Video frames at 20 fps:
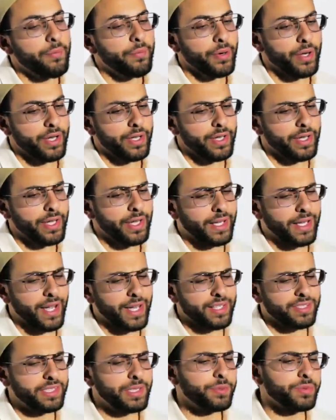but it
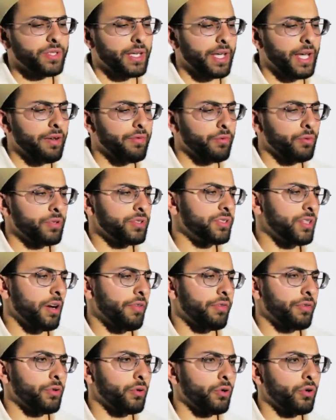kind of seems like everyone's
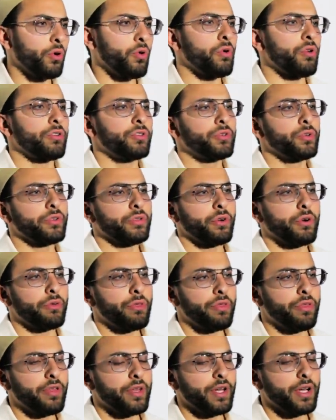off in their own corner doing their
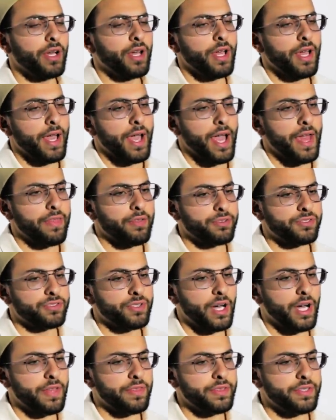own thing, and there's
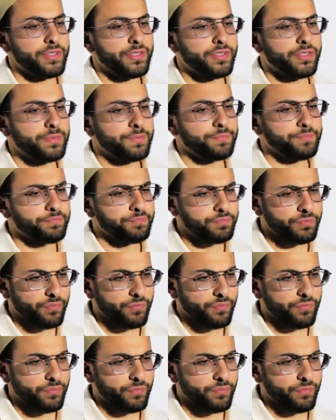not this